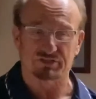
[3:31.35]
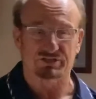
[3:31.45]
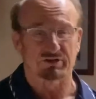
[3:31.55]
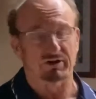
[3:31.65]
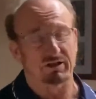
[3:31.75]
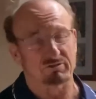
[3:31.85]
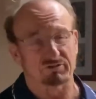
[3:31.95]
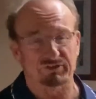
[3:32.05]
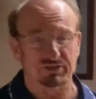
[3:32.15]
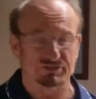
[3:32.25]
Some of the other
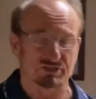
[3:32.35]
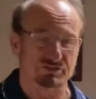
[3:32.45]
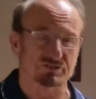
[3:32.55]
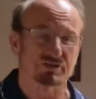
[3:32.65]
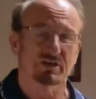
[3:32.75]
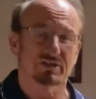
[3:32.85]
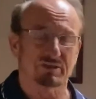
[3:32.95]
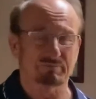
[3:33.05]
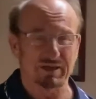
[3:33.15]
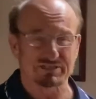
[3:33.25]
things, such as the
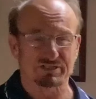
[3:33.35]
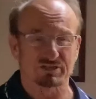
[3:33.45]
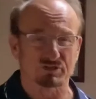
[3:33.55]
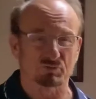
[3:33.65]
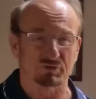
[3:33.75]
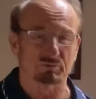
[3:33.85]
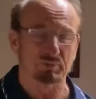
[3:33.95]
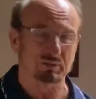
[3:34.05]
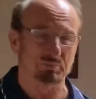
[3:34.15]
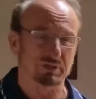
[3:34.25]
mess that is with the
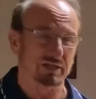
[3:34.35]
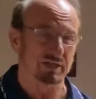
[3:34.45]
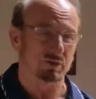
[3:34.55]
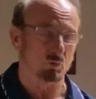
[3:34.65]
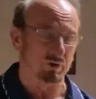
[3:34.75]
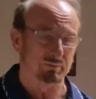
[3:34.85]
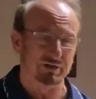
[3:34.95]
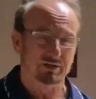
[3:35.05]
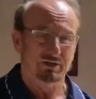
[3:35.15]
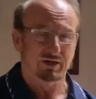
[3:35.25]
PPE equipment,
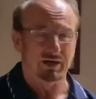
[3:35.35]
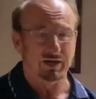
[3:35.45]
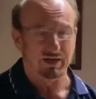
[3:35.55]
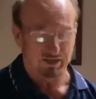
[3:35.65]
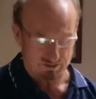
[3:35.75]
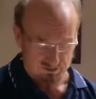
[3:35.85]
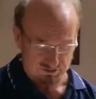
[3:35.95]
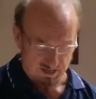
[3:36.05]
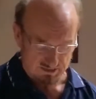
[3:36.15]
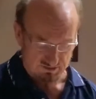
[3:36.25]
is
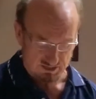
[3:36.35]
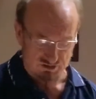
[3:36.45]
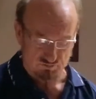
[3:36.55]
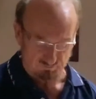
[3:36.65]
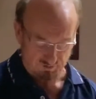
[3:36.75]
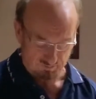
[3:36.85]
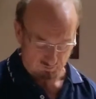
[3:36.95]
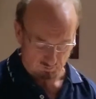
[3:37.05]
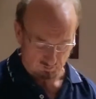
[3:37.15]
not so favorable